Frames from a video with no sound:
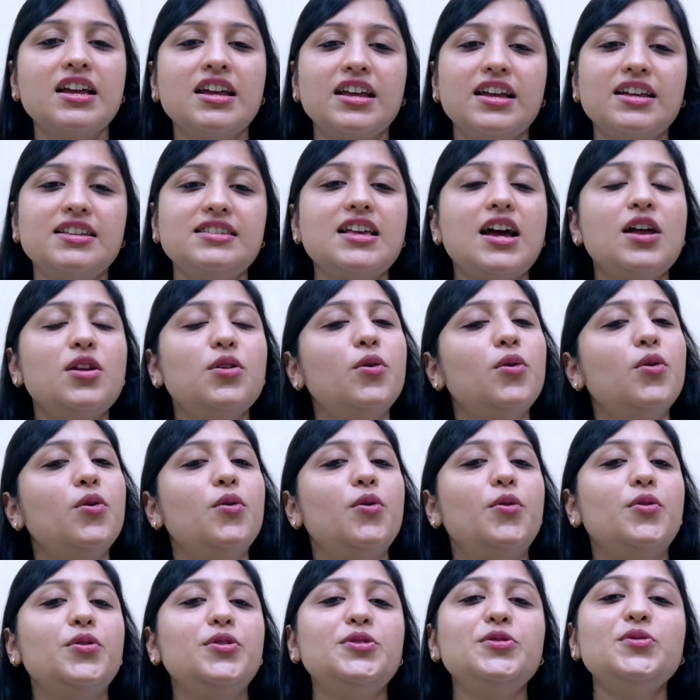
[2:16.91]
is that,
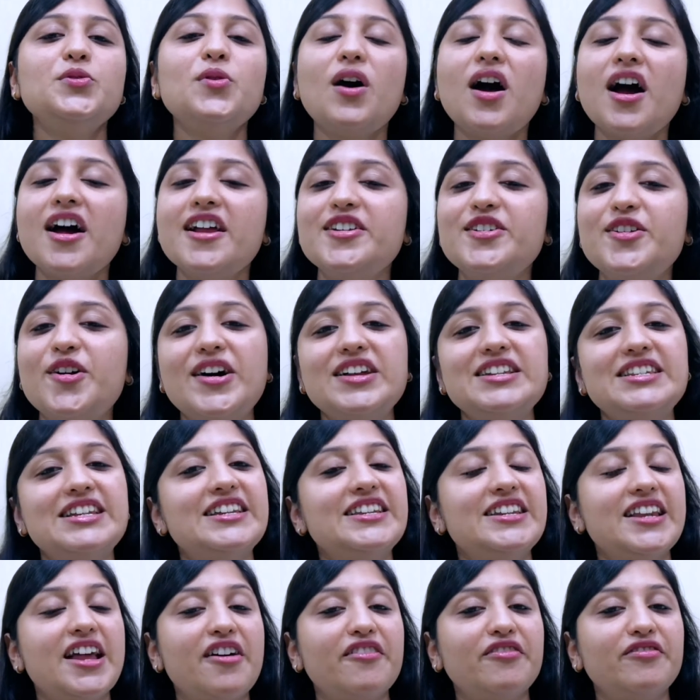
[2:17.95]
oh, you are not
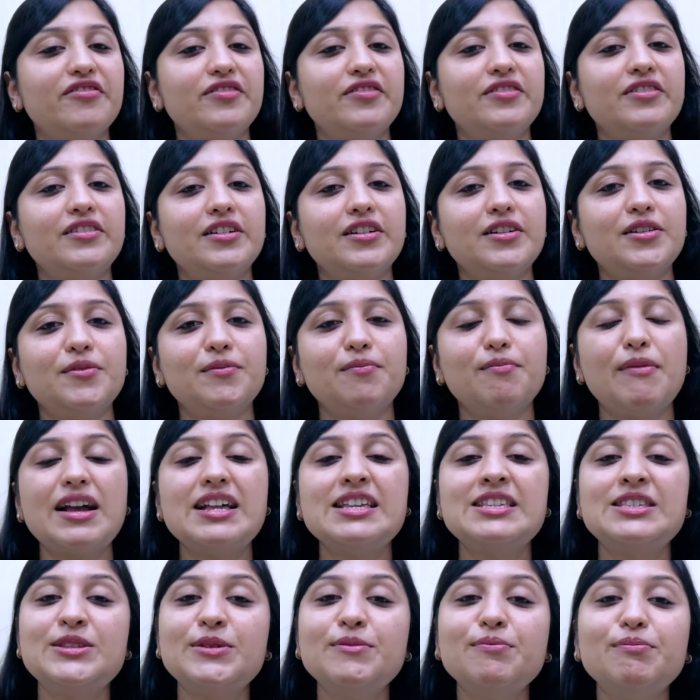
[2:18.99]
enough, by
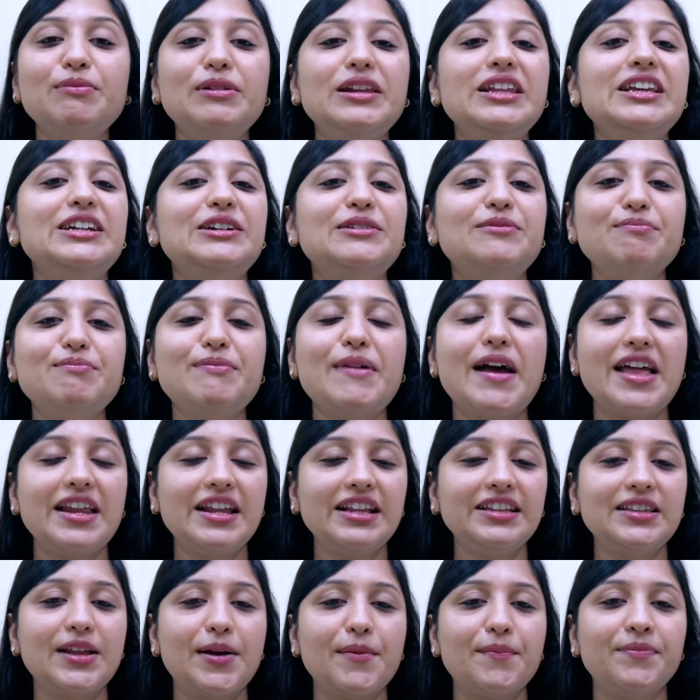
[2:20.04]
simply
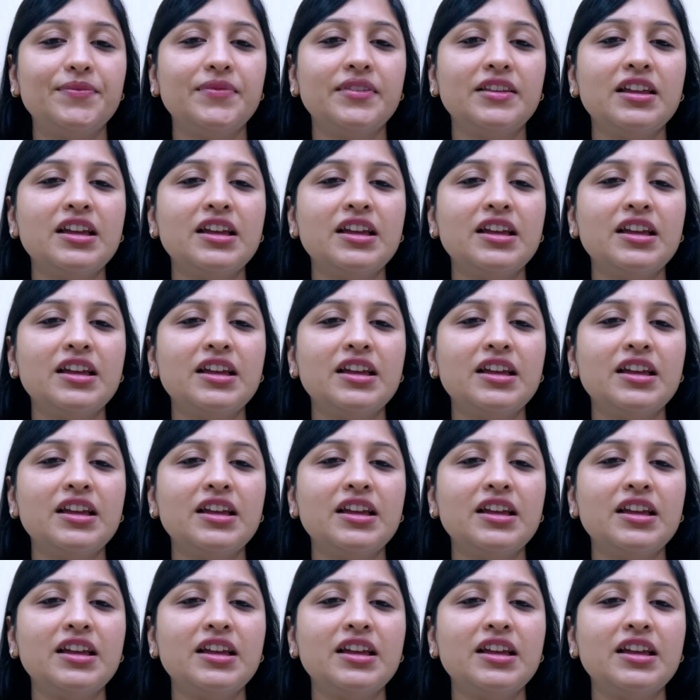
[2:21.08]
comparing them.